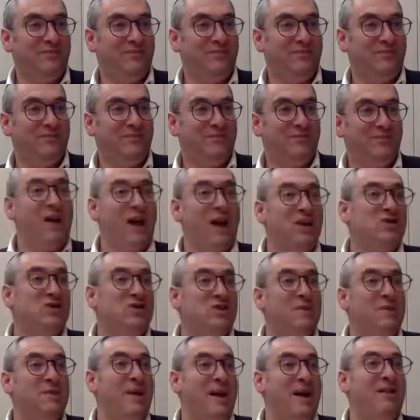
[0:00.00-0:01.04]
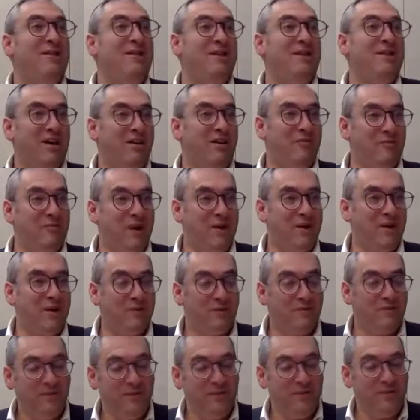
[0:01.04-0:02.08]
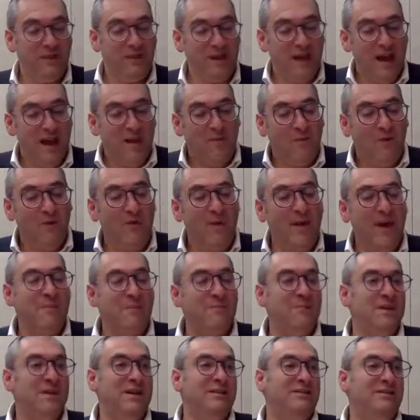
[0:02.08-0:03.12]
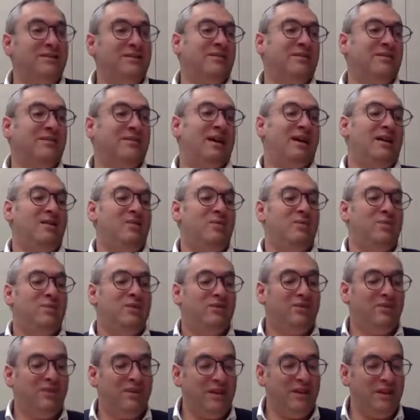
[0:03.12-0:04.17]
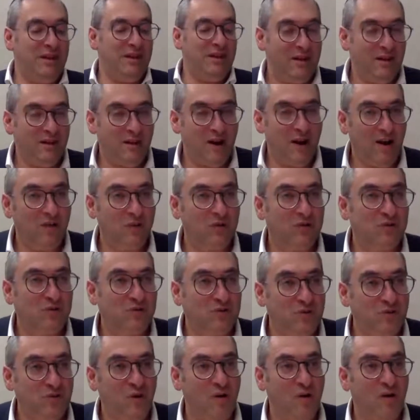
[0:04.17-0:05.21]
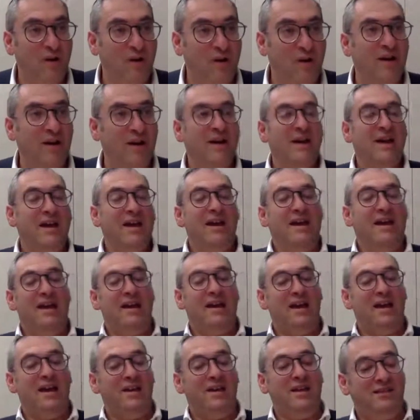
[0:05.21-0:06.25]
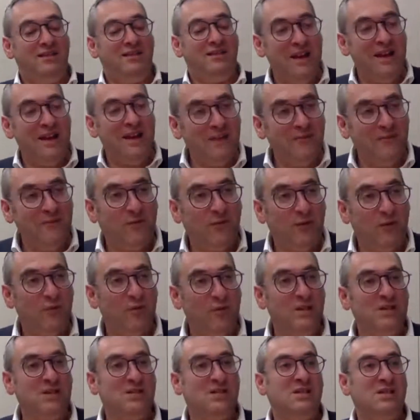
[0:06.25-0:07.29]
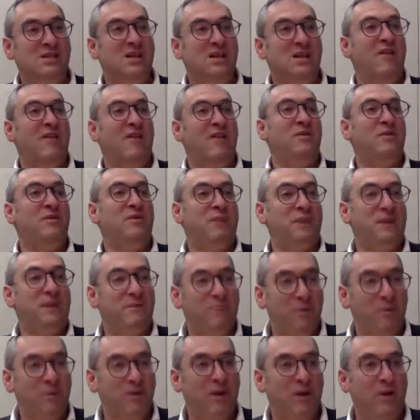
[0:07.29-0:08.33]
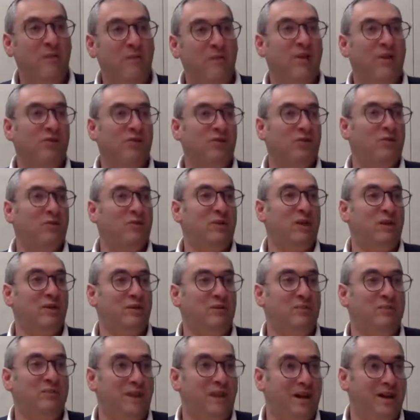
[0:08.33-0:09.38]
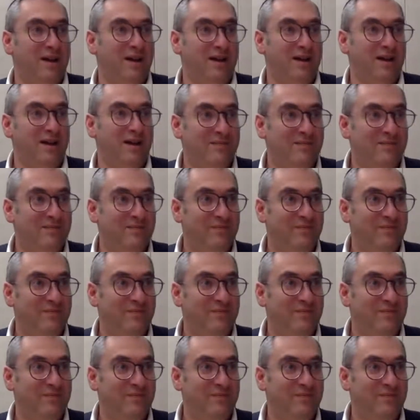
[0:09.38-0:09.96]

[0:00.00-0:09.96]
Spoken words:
Over Hashem hardening the heart of Pharaoh. What that means is that we see here how strong is the influence of the people that we are surrounded by.